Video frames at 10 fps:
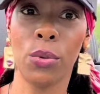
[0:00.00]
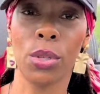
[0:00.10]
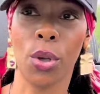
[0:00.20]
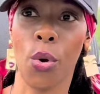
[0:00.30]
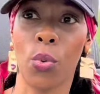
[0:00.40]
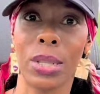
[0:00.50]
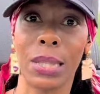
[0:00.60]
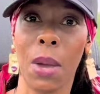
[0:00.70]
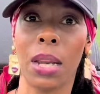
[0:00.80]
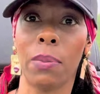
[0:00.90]
So when
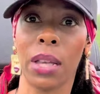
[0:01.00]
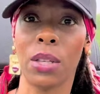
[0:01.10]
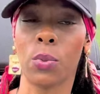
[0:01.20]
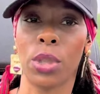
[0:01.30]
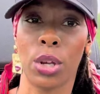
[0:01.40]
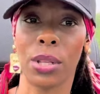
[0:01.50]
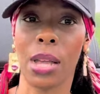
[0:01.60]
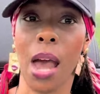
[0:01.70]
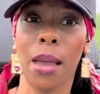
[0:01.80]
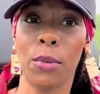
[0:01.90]
somebody plays with your
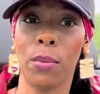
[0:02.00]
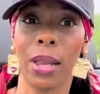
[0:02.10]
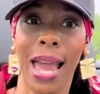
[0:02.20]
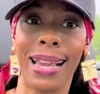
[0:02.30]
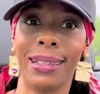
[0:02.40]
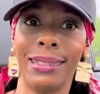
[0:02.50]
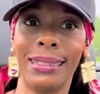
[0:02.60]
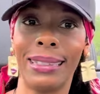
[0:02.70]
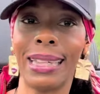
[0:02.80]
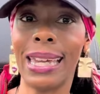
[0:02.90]
time, you be like,
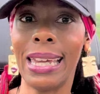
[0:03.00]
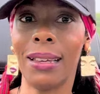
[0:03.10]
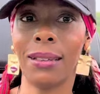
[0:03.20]
oh,